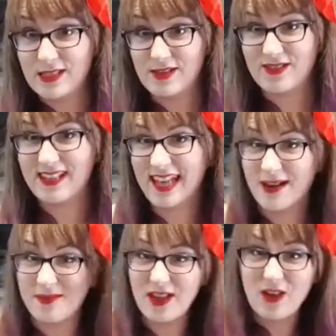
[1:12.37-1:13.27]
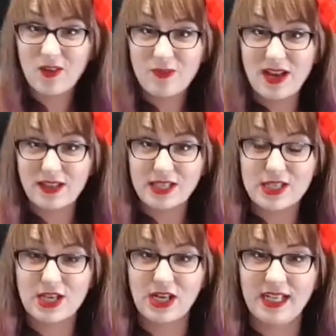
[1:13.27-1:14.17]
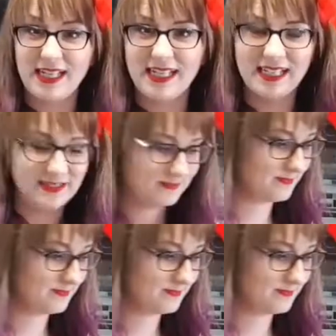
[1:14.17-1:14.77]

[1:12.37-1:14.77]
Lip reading: So come along with me on this journey.